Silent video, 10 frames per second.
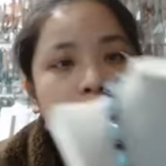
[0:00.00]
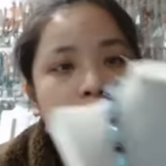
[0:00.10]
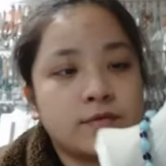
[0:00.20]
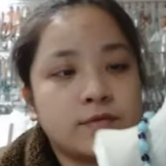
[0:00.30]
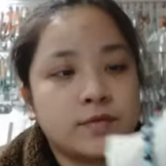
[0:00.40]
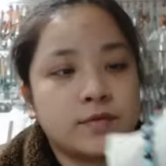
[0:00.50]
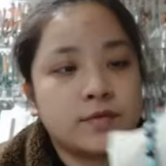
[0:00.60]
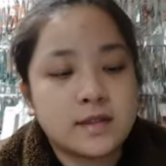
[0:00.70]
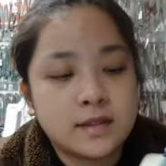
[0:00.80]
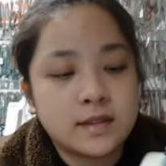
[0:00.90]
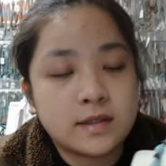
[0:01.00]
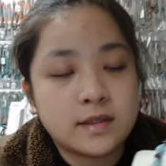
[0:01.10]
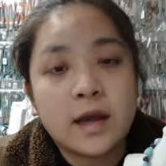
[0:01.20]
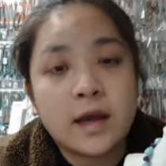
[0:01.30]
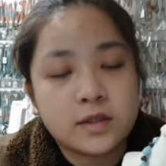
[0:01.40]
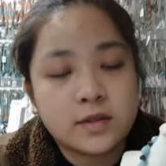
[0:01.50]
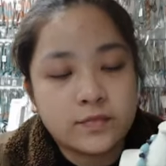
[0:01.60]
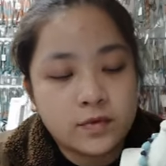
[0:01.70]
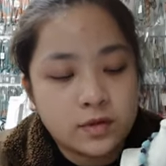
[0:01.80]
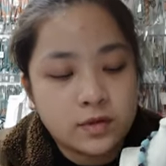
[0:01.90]
different size of
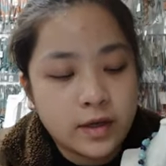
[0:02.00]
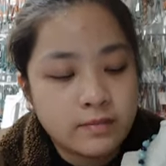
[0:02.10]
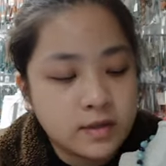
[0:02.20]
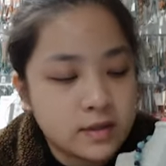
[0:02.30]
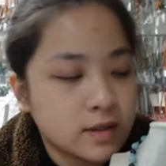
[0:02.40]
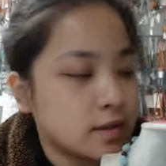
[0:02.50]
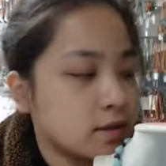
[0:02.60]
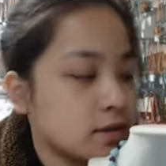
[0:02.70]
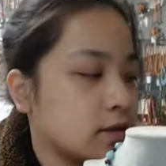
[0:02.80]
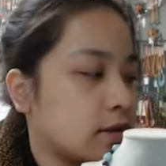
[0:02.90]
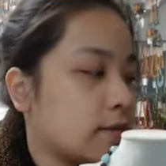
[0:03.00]
the M6.